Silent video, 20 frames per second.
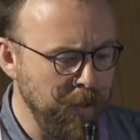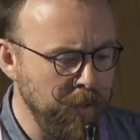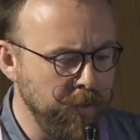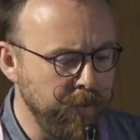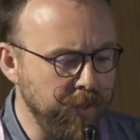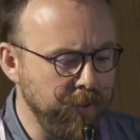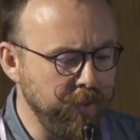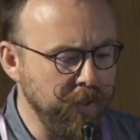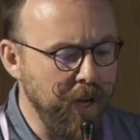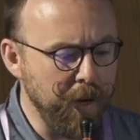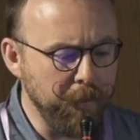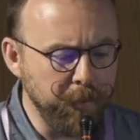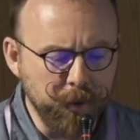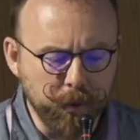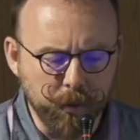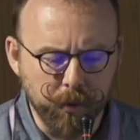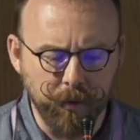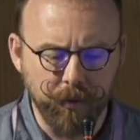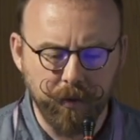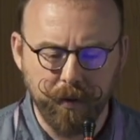These hub
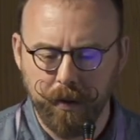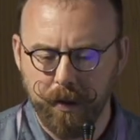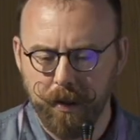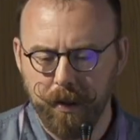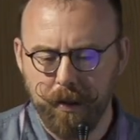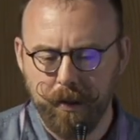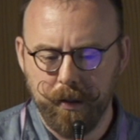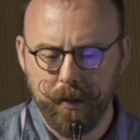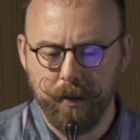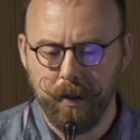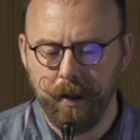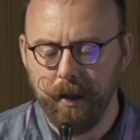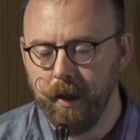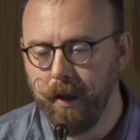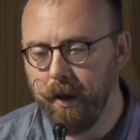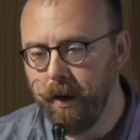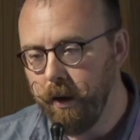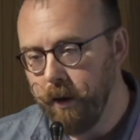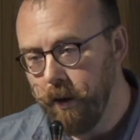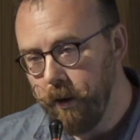neurons,
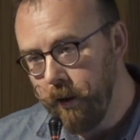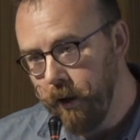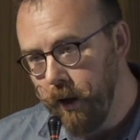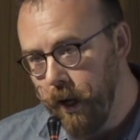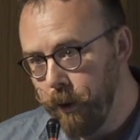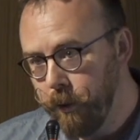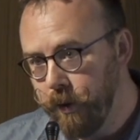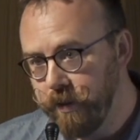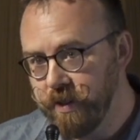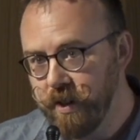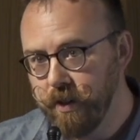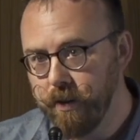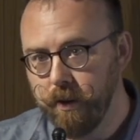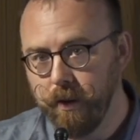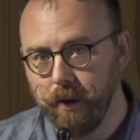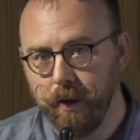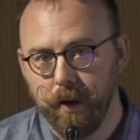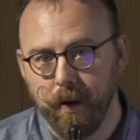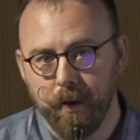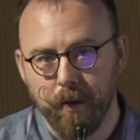
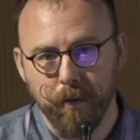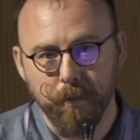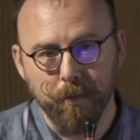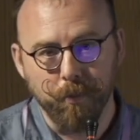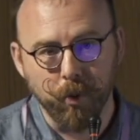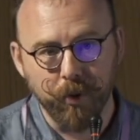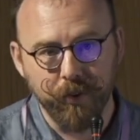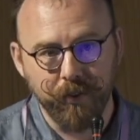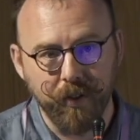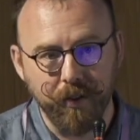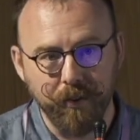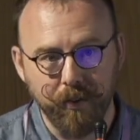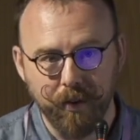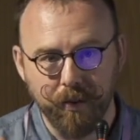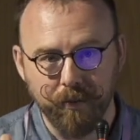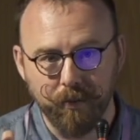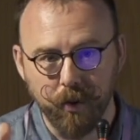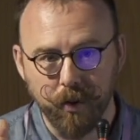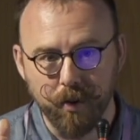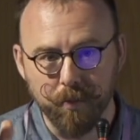however, are more
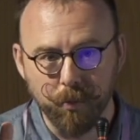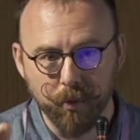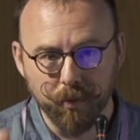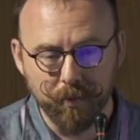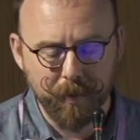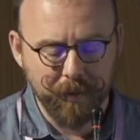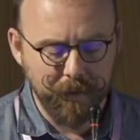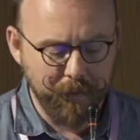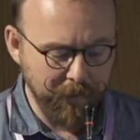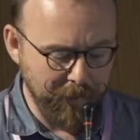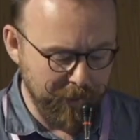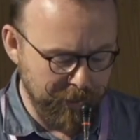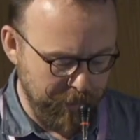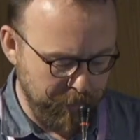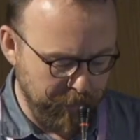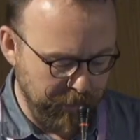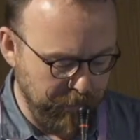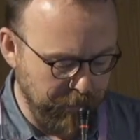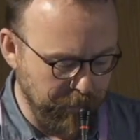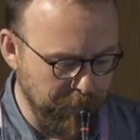sensitive to the movement
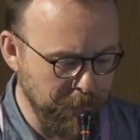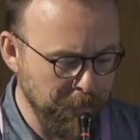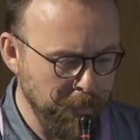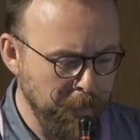timing,